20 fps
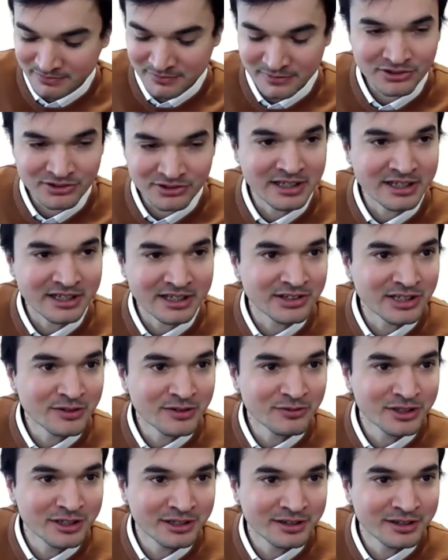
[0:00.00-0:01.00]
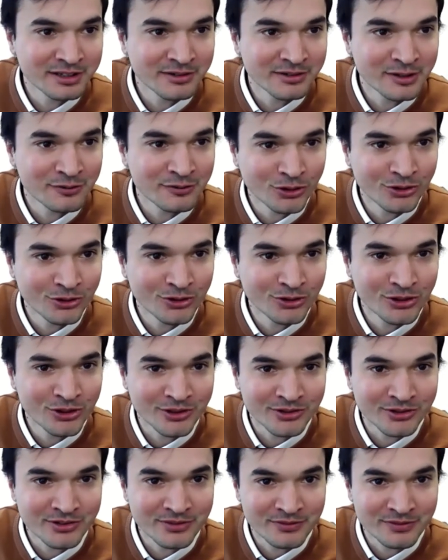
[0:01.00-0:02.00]
Steve, the floor is
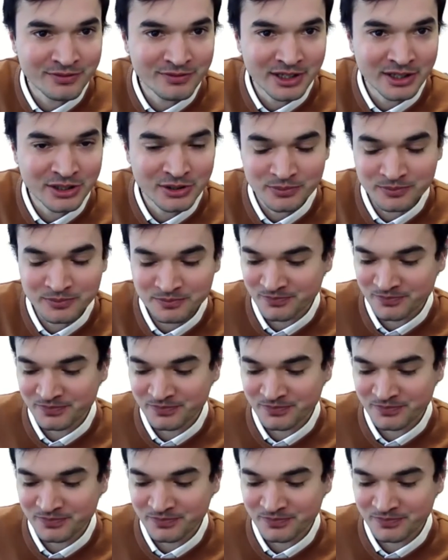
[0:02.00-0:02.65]
yours. Thank you.